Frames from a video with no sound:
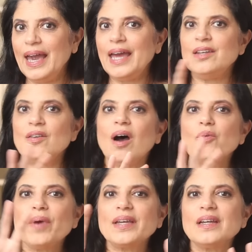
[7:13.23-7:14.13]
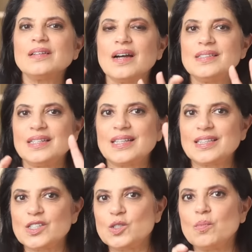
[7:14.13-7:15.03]
And not recognizing that
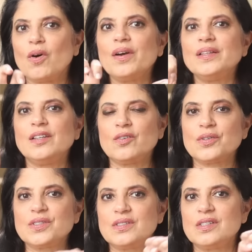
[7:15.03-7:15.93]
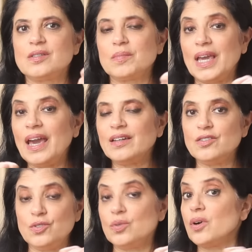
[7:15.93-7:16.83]
the smart and the narcissism can
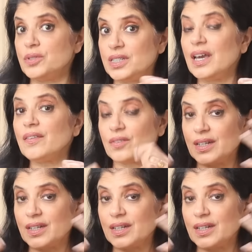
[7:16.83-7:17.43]
and do go together.